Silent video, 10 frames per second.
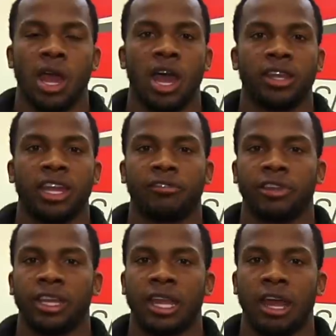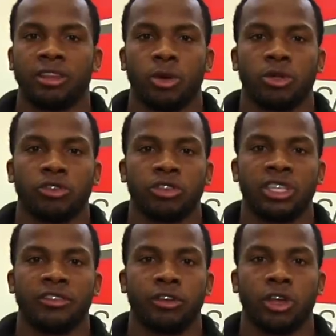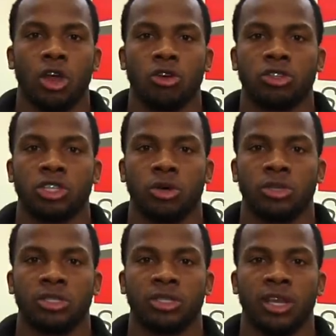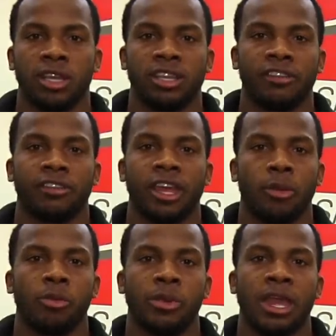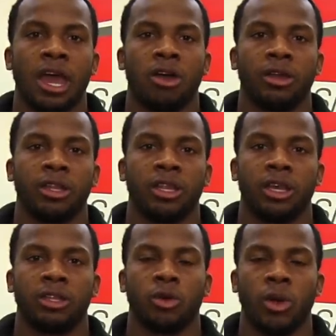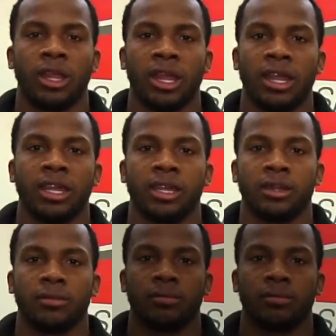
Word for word: uh, definitely getting out there with the receiver coach. So it's definitely helping me out in the, the way that I need.